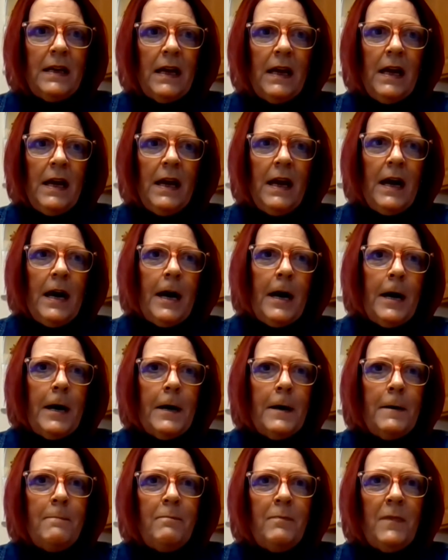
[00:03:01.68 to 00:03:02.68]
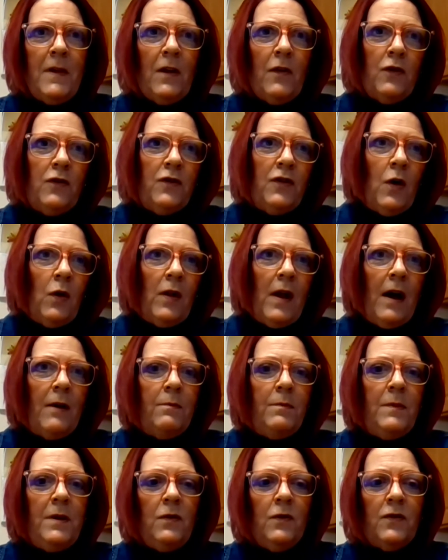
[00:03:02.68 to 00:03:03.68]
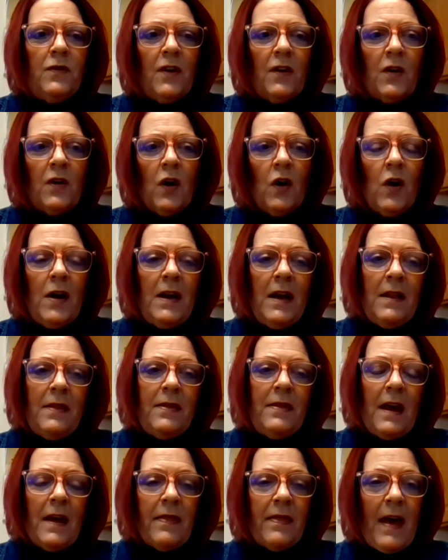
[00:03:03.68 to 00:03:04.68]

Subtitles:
you know, there's no loud music or anything